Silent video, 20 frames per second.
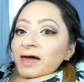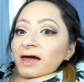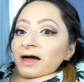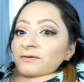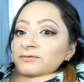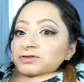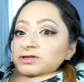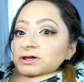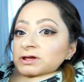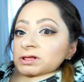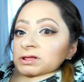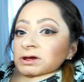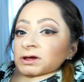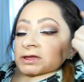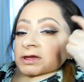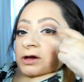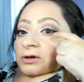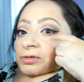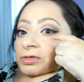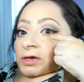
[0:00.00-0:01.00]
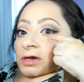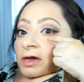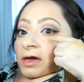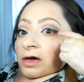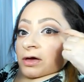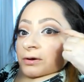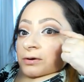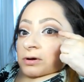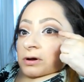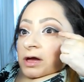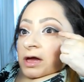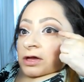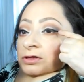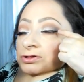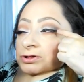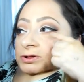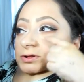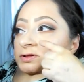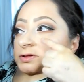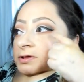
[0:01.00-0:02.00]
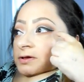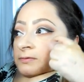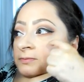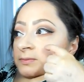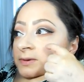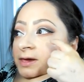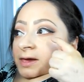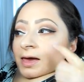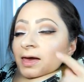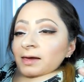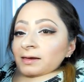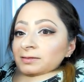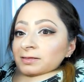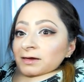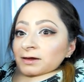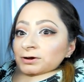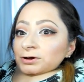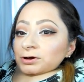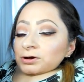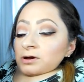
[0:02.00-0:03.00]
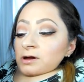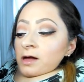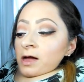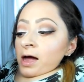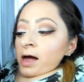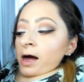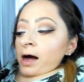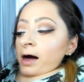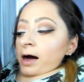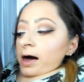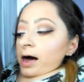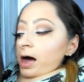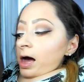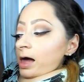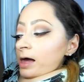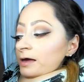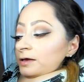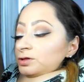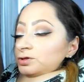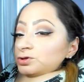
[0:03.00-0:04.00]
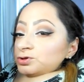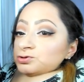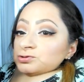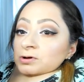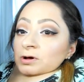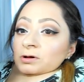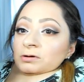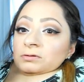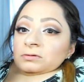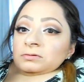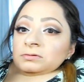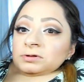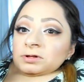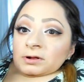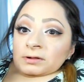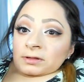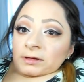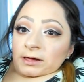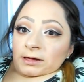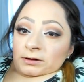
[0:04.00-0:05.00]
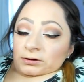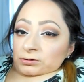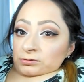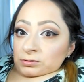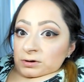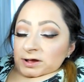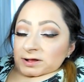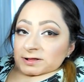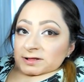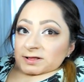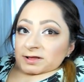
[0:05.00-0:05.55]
have to clean out the outer edges of my eyeliner. I struggled like crazy.